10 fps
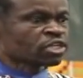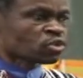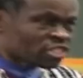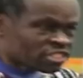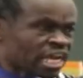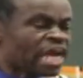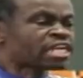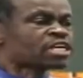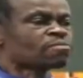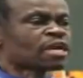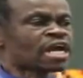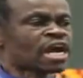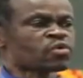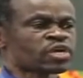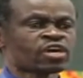It was done in
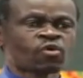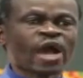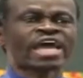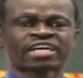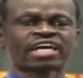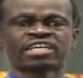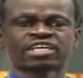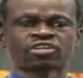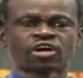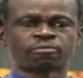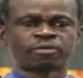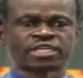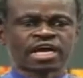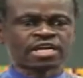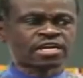Malawi. Why can it not be
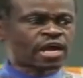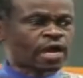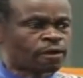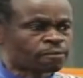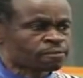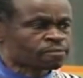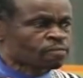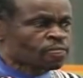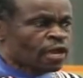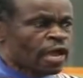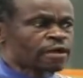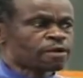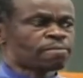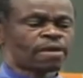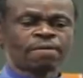done now? I
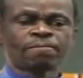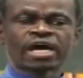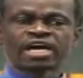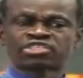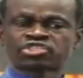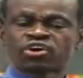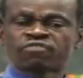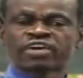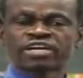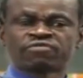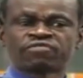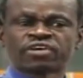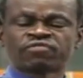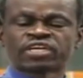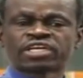remember so very
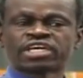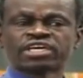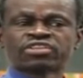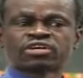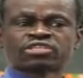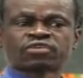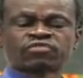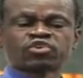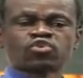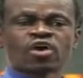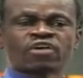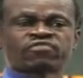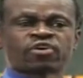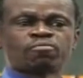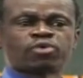vividly those of you who are
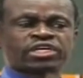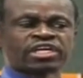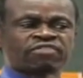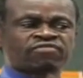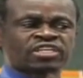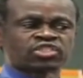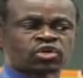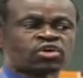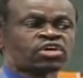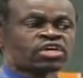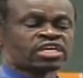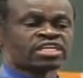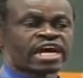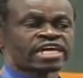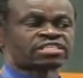from Burkina Faso
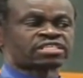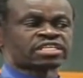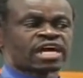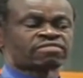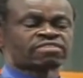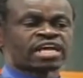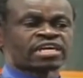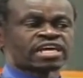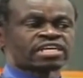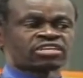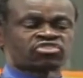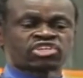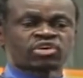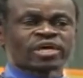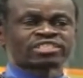in
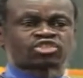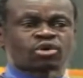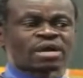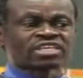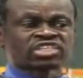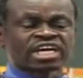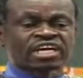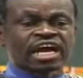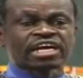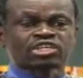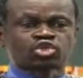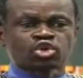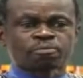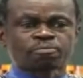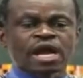1983 when Thomas Sankara
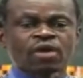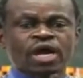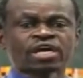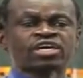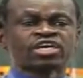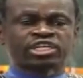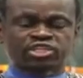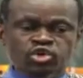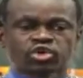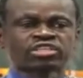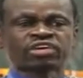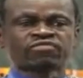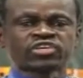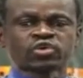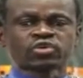took power, he took the
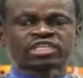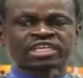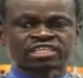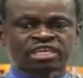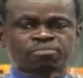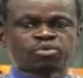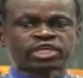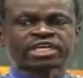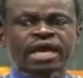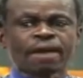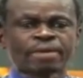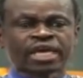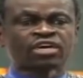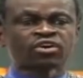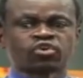view that the
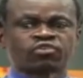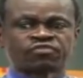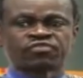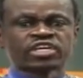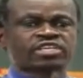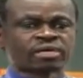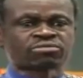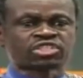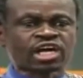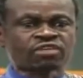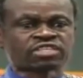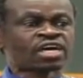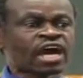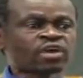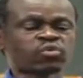Burkinabe could feed themselves
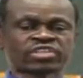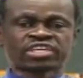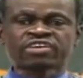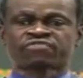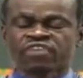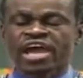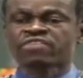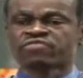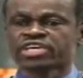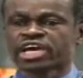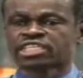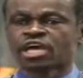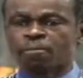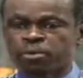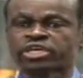and within five years
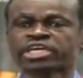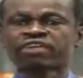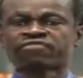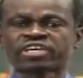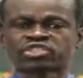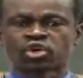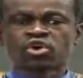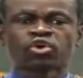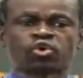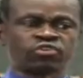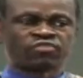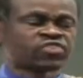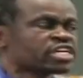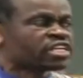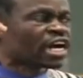Burkina Faso could
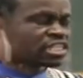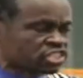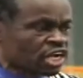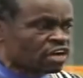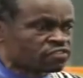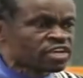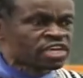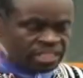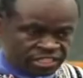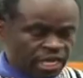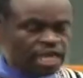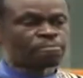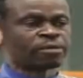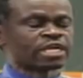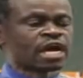feed herself. It
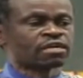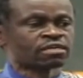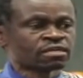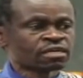can be done.